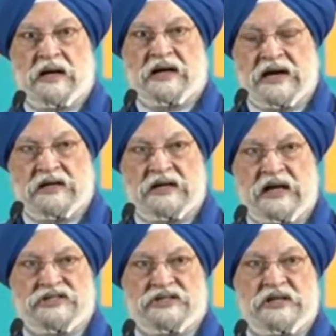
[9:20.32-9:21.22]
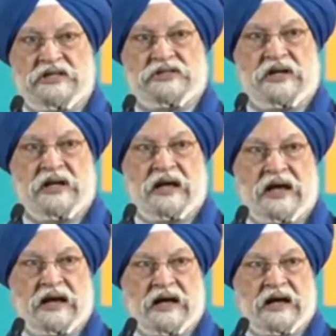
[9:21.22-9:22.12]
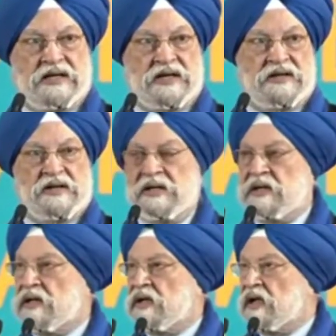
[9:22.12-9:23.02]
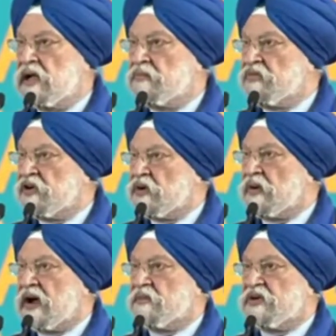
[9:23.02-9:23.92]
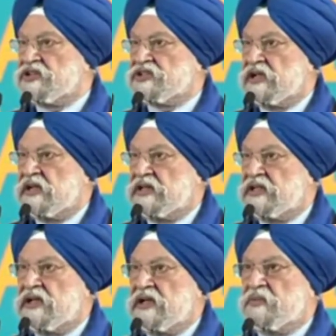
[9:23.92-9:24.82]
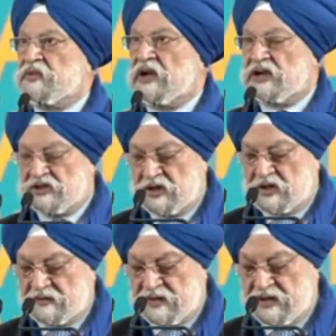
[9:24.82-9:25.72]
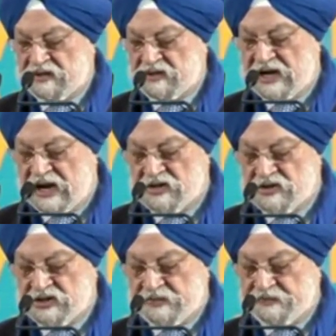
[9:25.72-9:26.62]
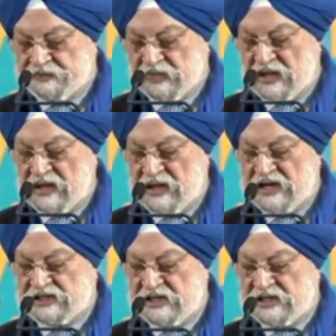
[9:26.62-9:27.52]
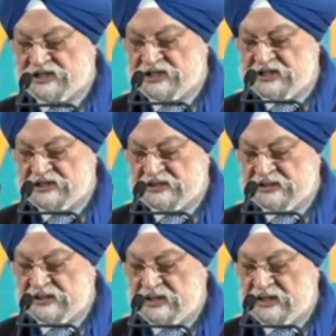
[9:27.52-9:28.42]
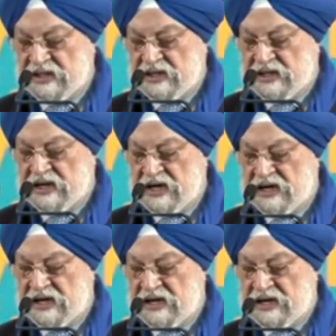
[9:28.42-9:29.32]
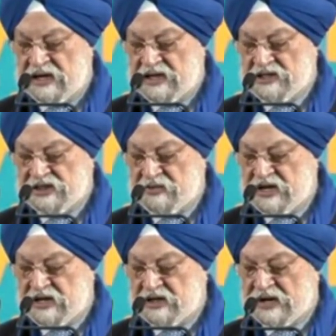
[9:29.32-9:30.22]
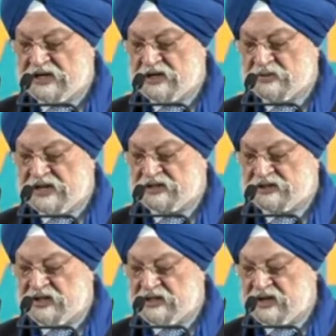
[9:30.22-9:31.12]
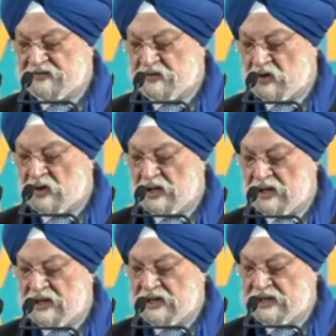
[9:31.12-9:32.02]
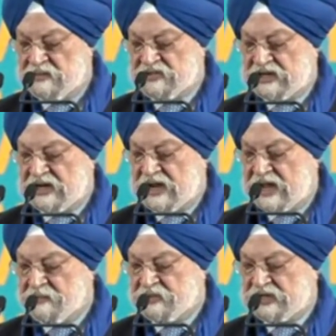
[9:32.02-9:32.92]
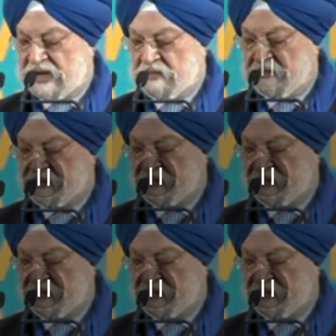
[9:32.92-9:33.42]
catalyzers and other requirements in the production of green hydrogen. Excellencies, India Energy Week 2023 therefore comes at an apt time